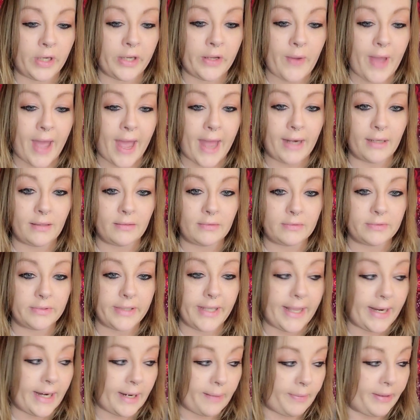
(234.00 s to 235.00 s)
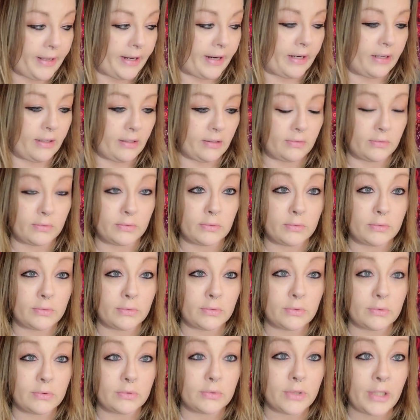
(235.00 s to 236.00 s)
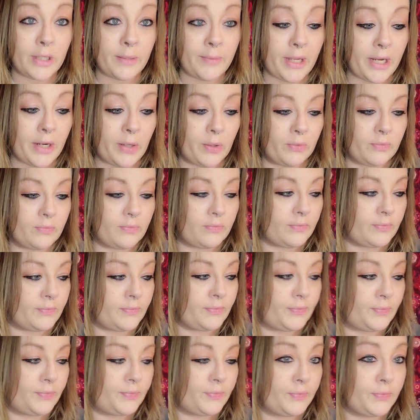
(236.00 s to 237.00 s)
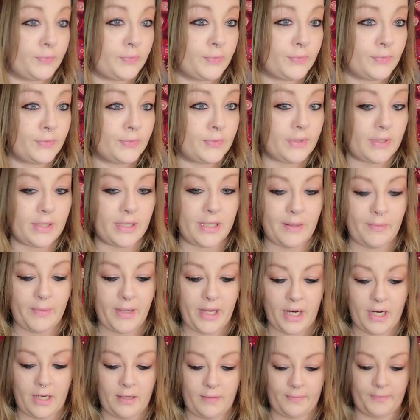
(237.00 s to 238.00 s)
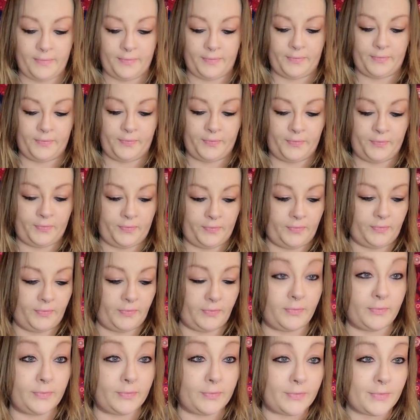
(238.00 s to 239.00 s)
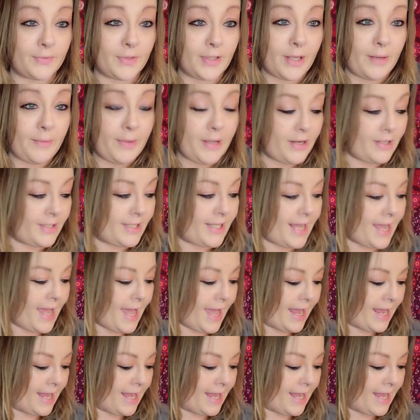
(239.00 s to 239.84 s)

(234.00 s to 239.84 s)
Where you at? Get up here. Come here. Come here. Come here and say